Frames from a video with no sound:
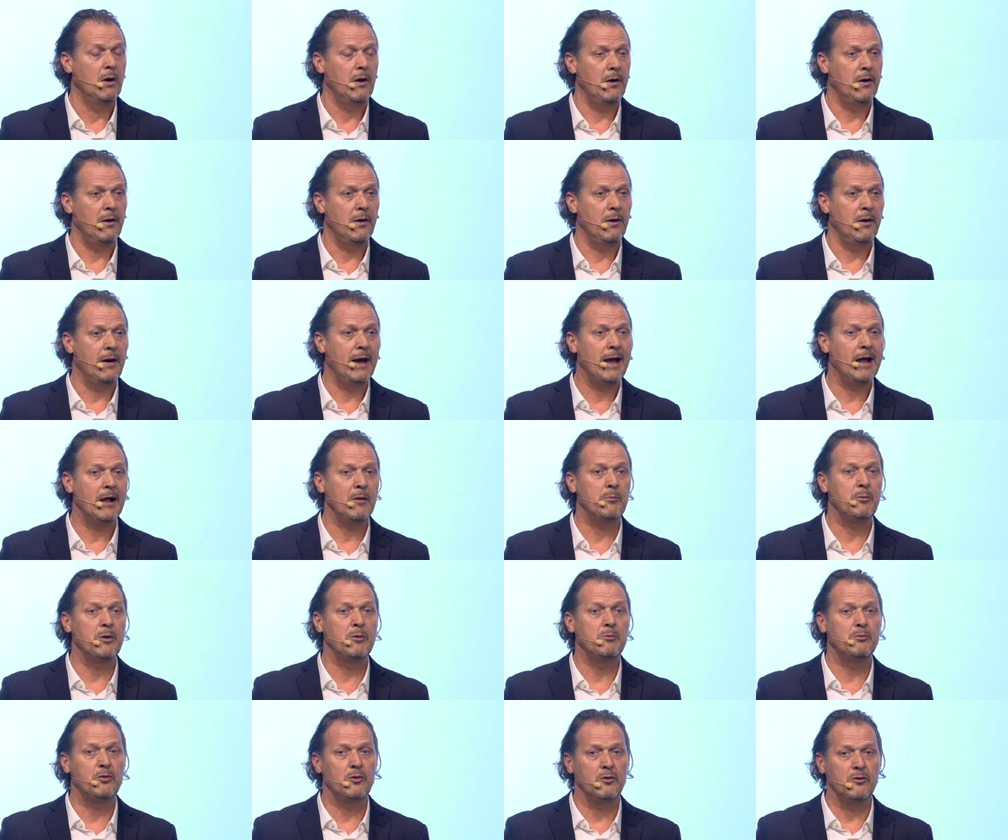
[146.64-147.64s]
uh, help
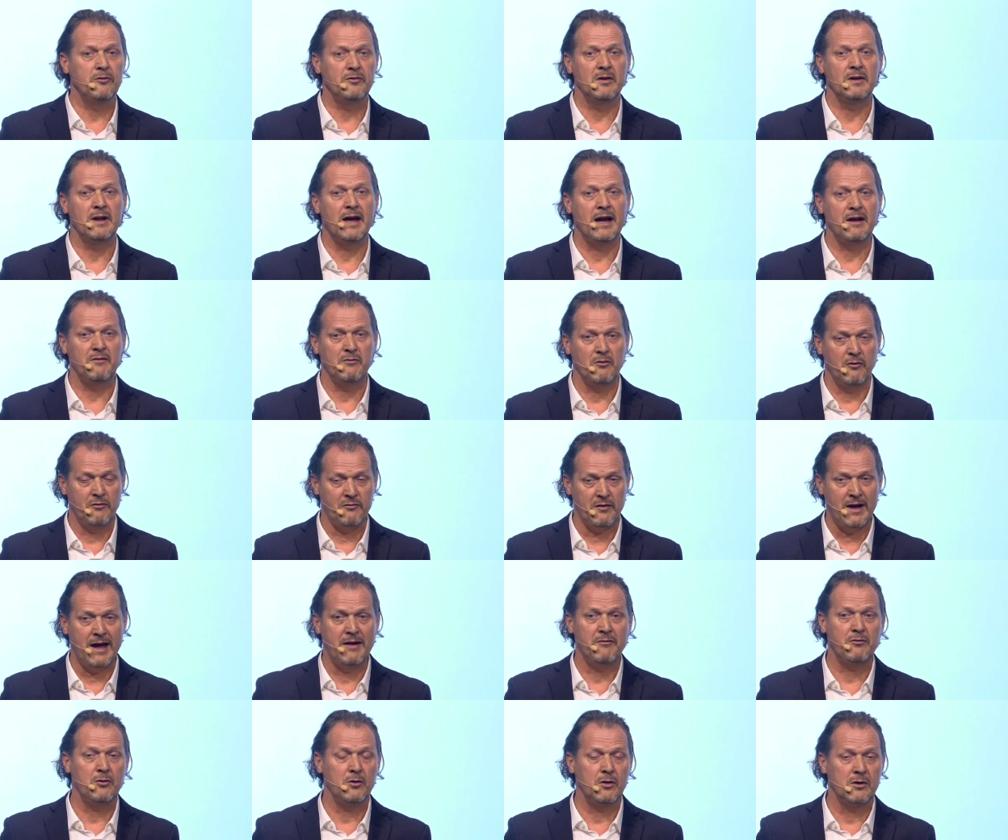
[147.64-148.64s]
improve the life of
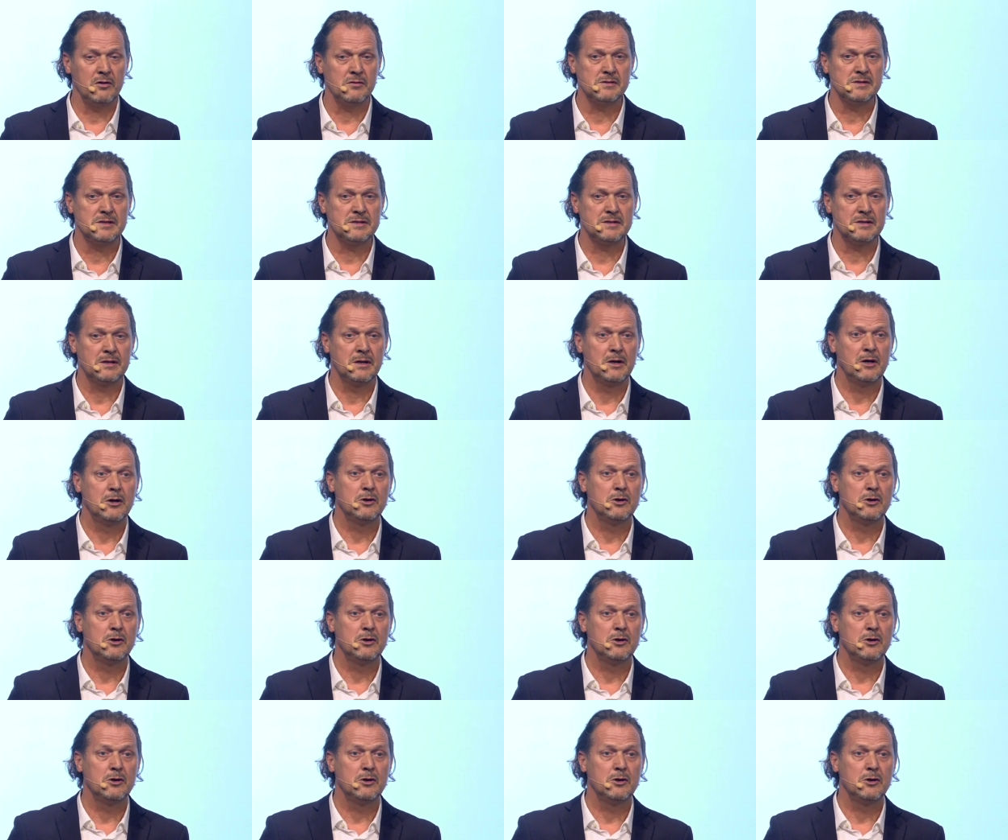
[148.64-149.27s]
Africans